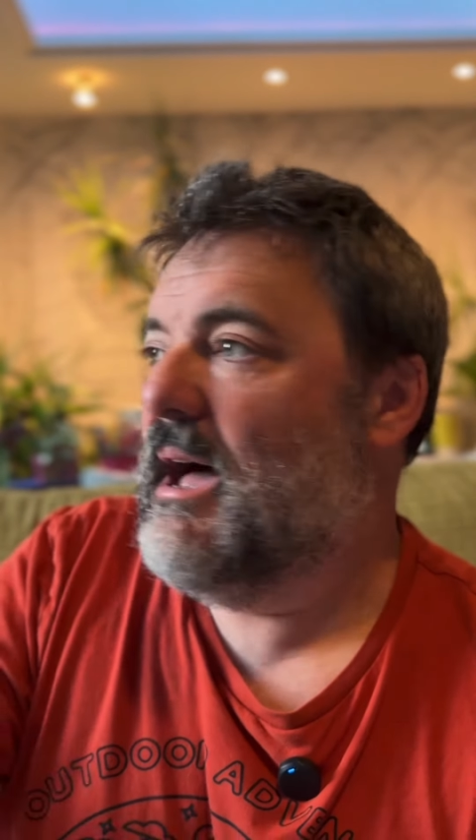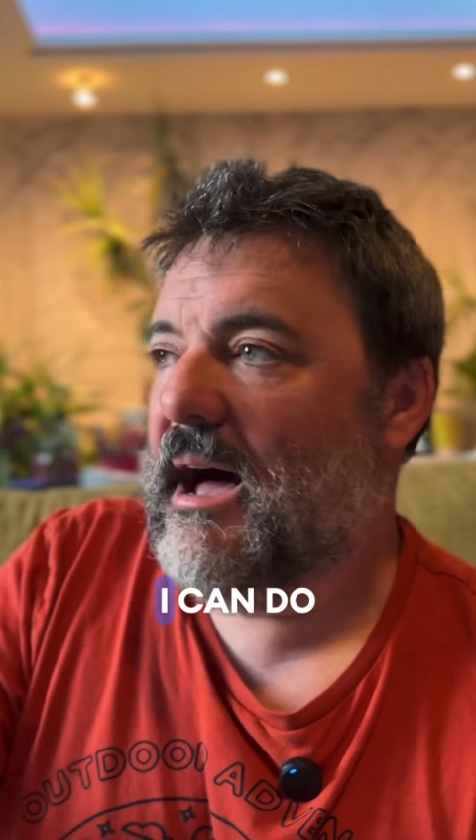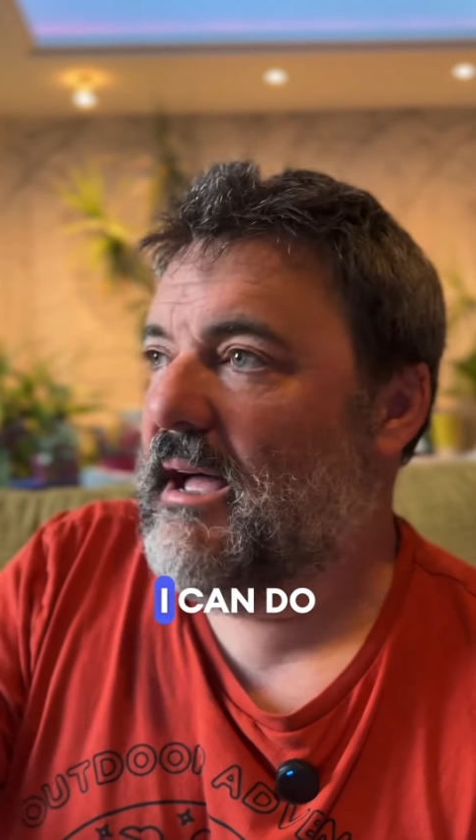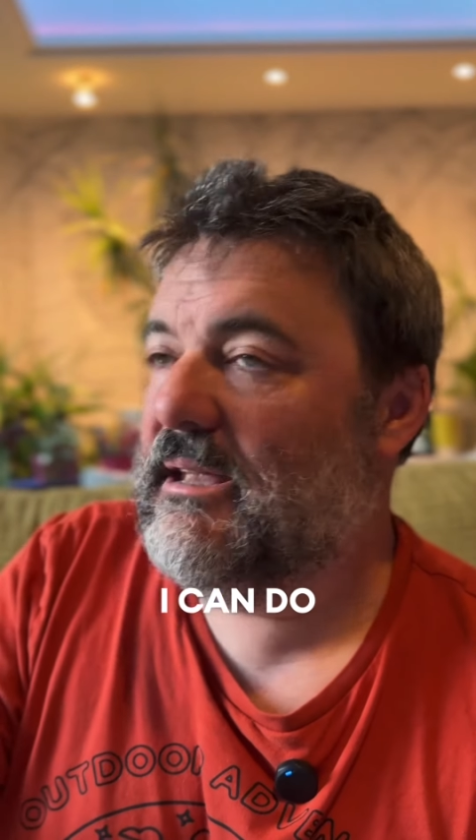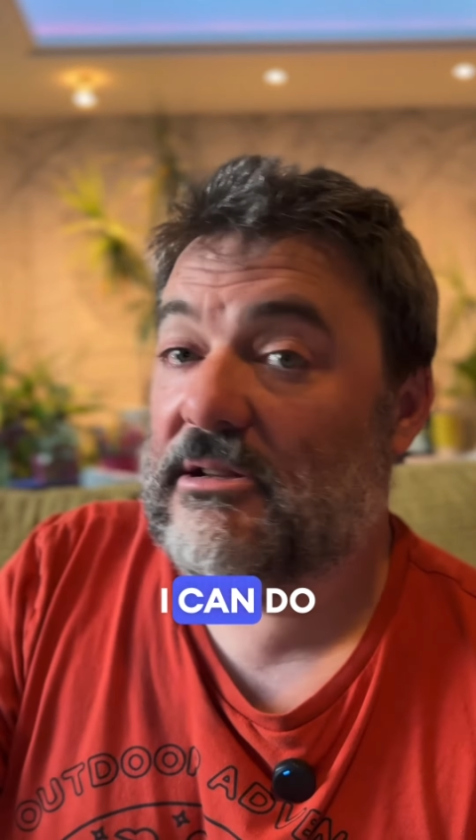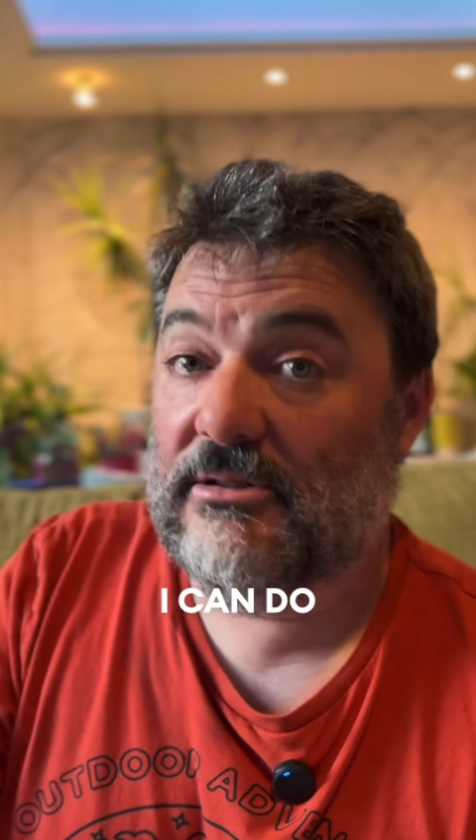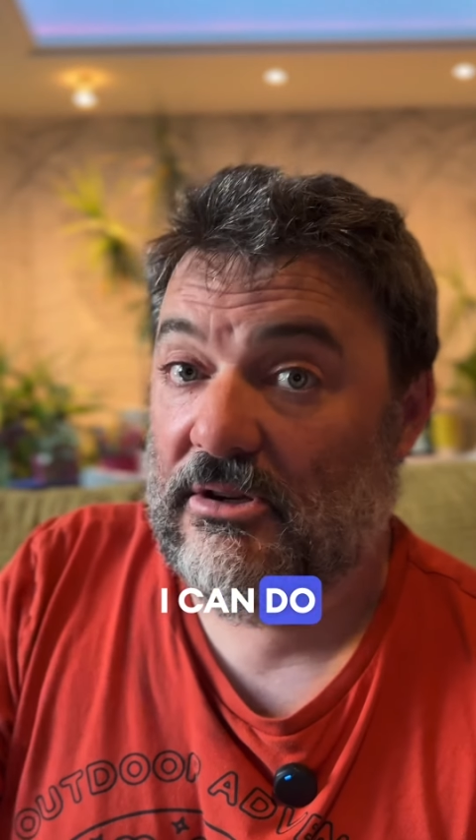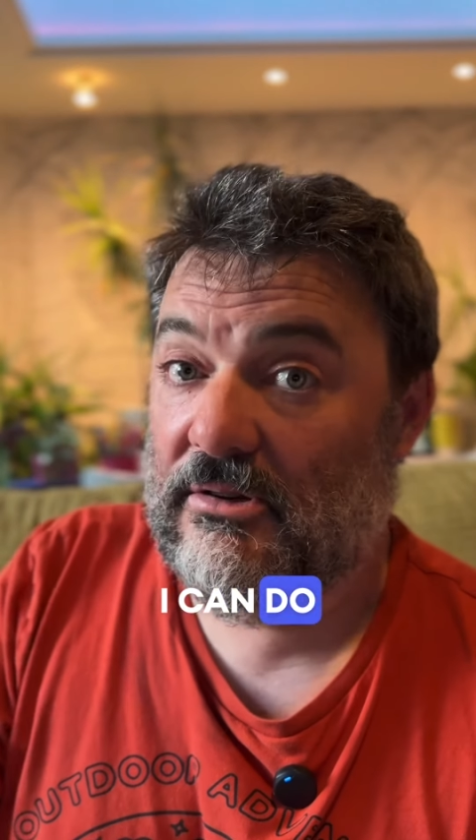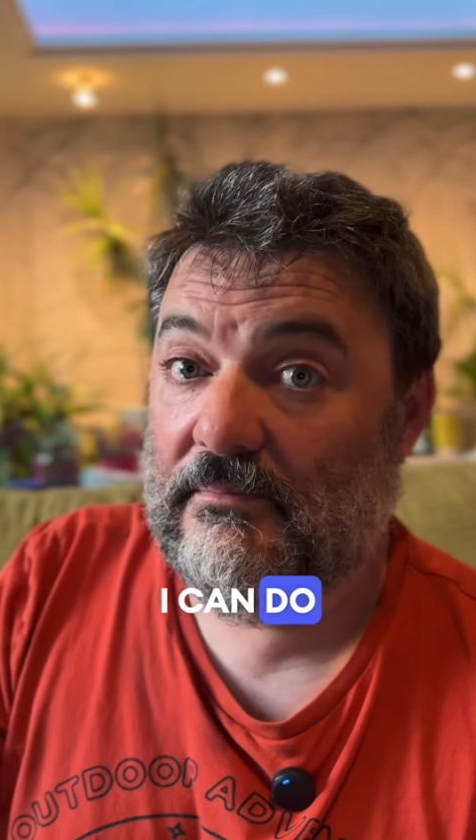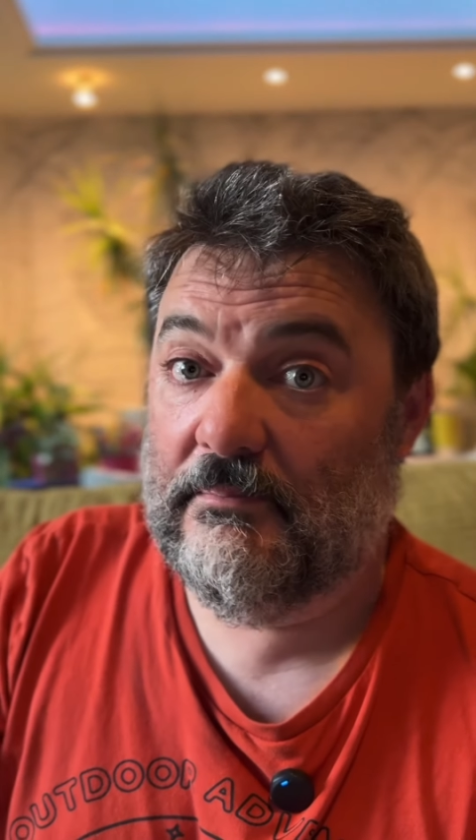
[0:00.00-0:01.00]
I can
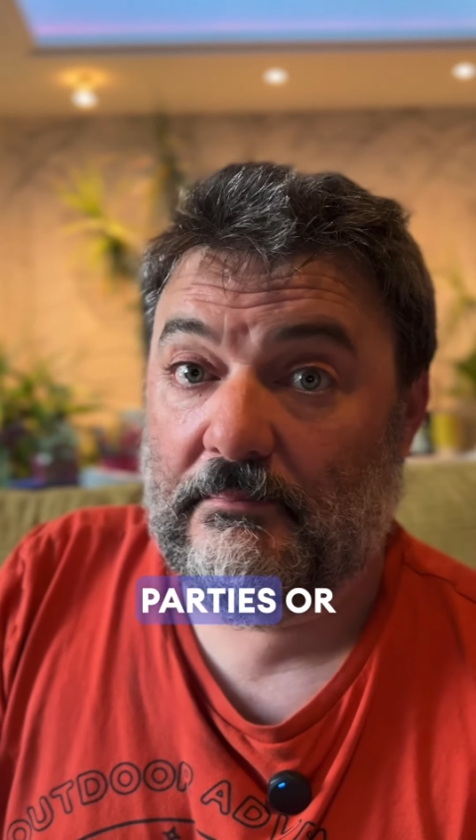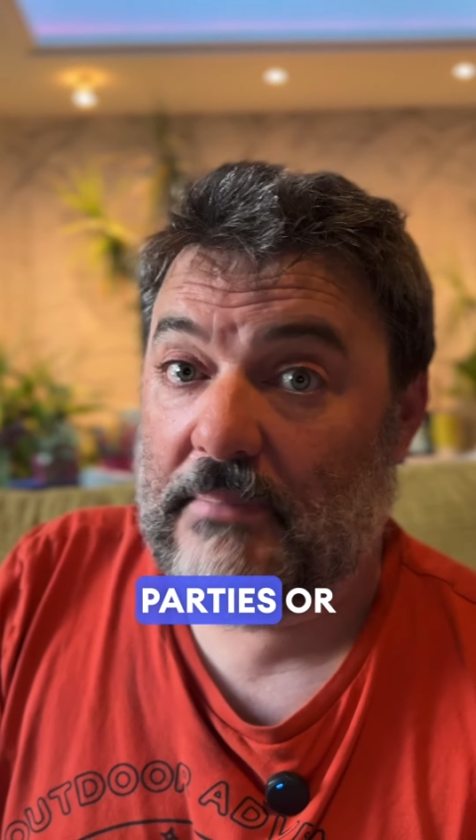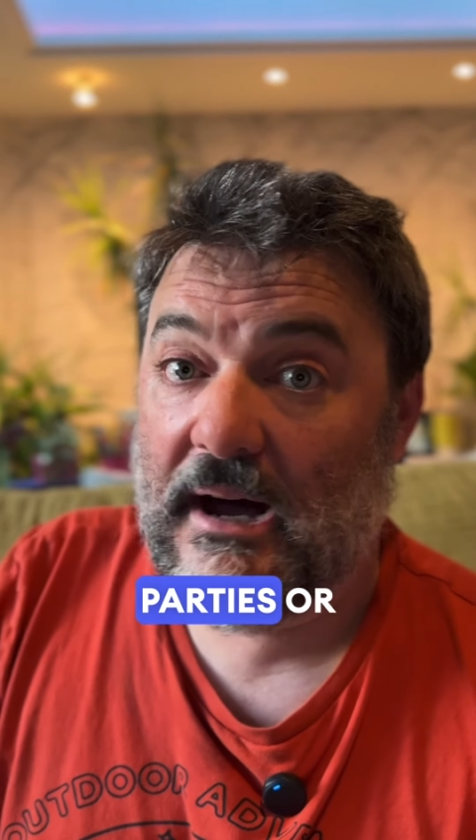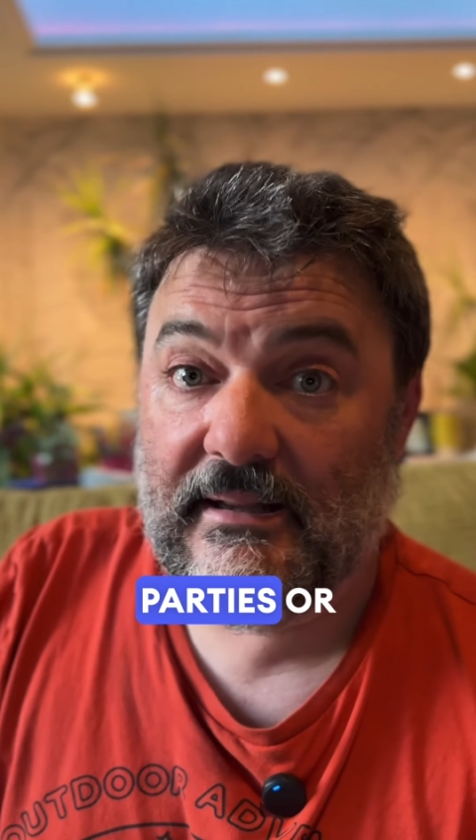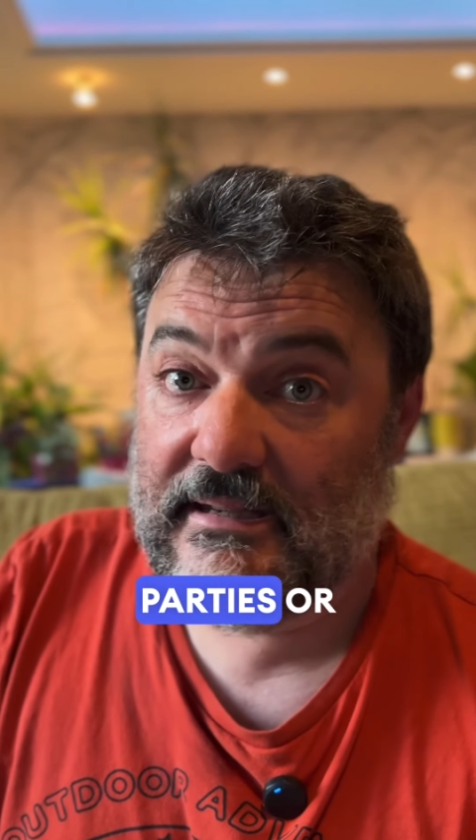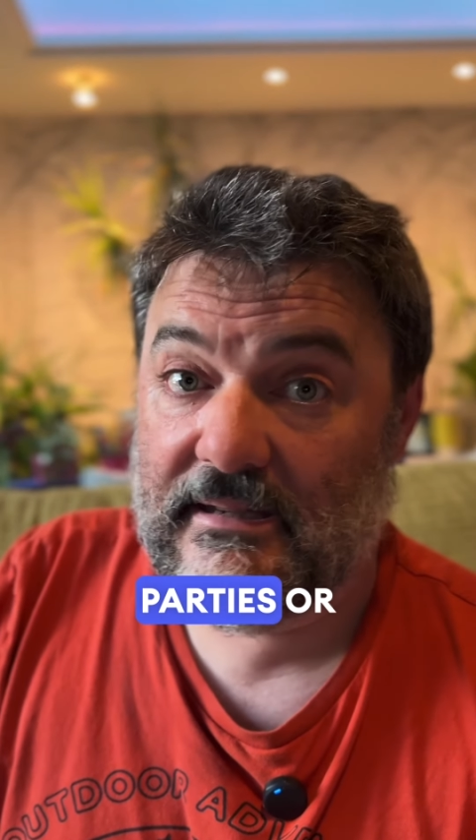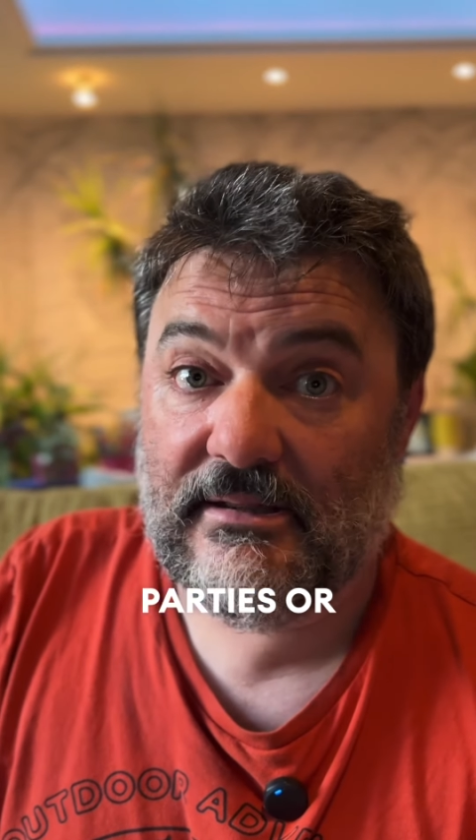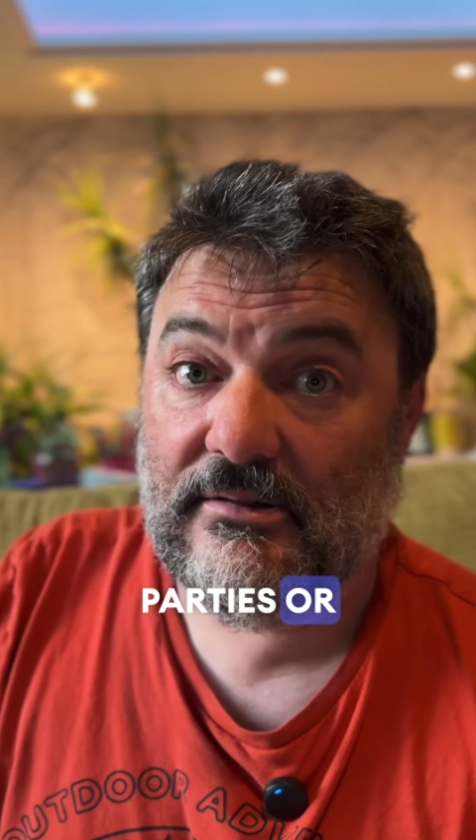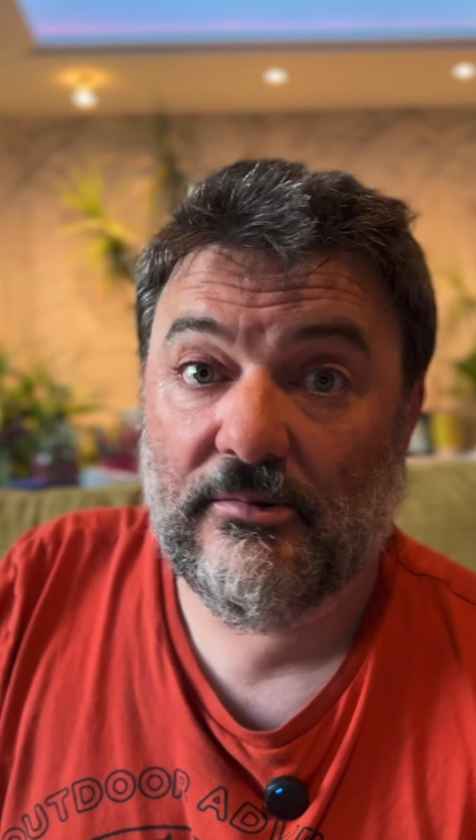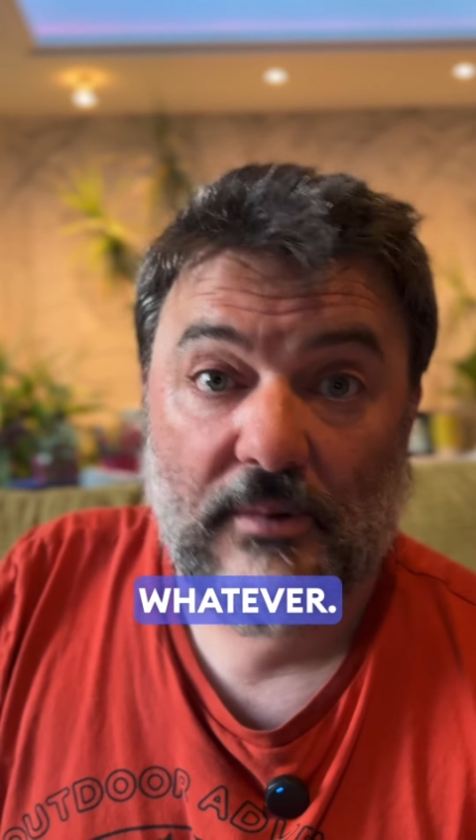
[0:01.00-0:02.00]
do parties,
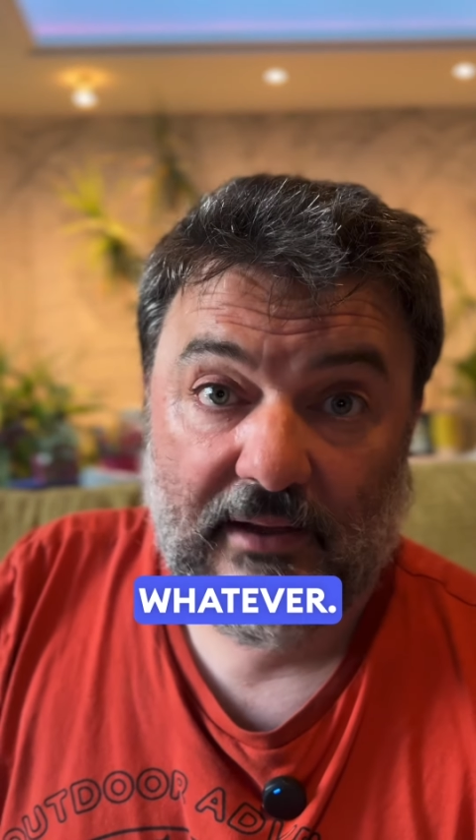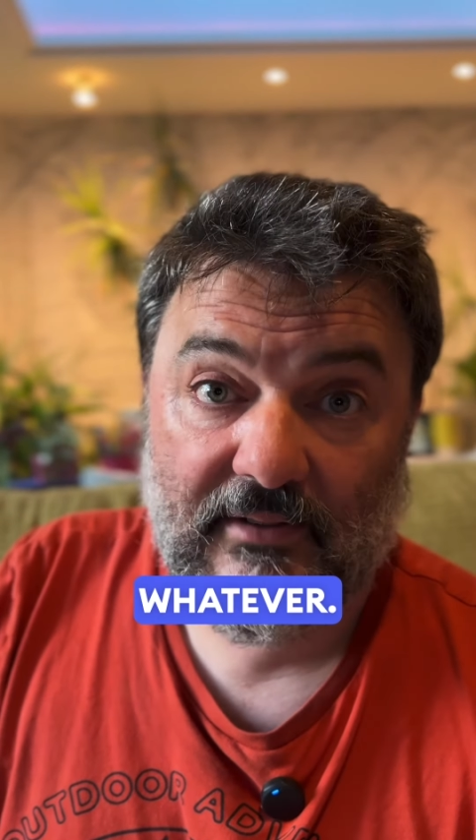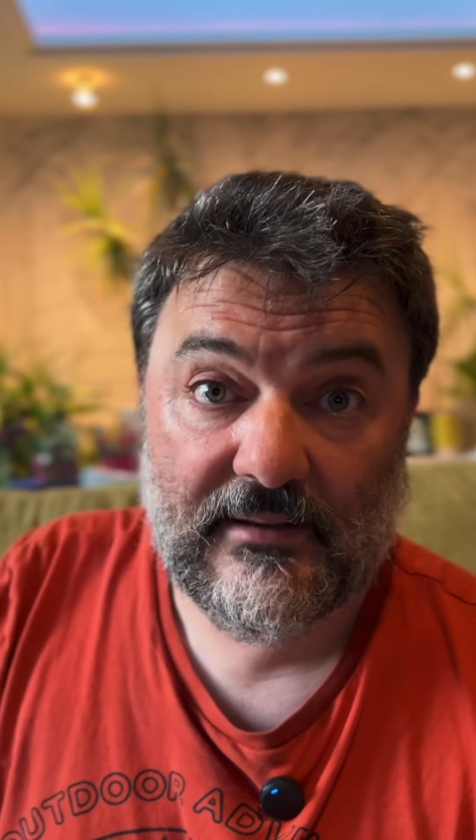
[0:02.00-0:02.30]
or whatever.